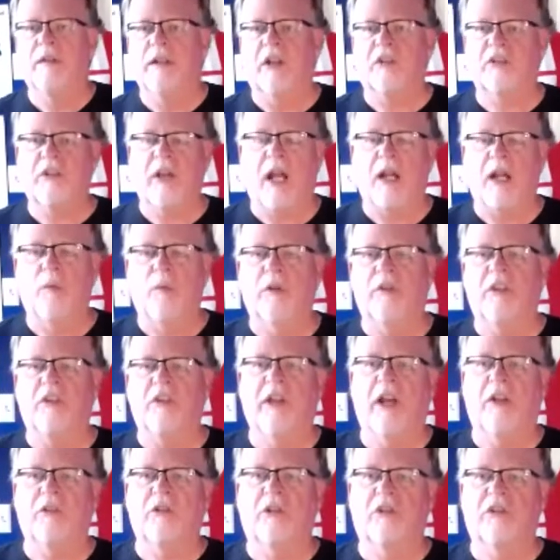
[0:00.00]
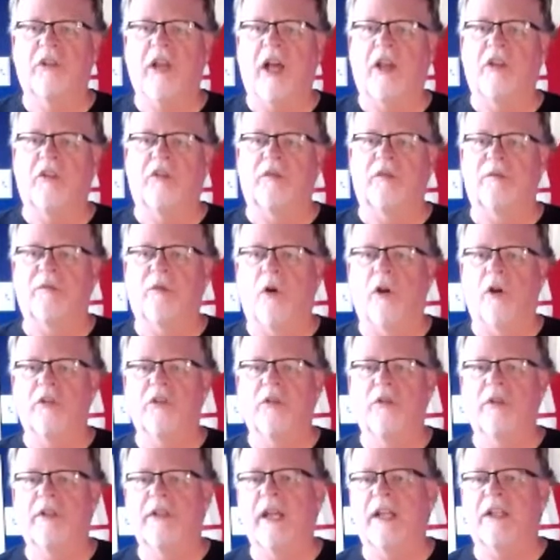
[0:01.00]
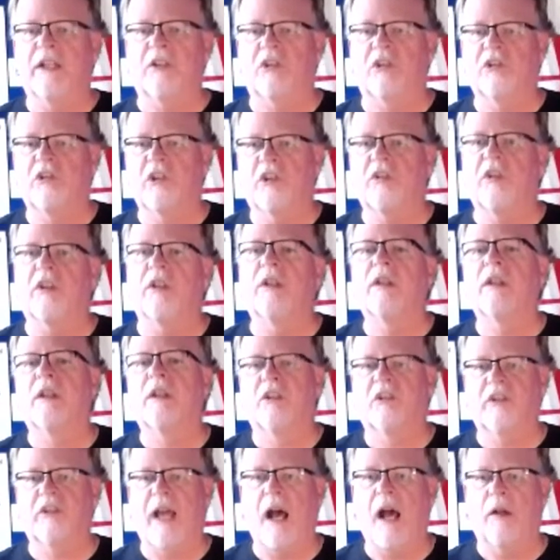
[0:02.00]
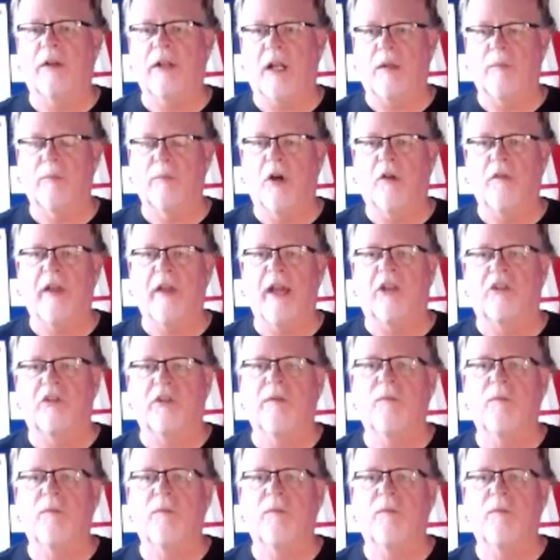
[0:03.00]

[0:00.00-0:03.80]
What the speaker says: That's kind of what these exercises are for, too, to get consistent sound out of both hands.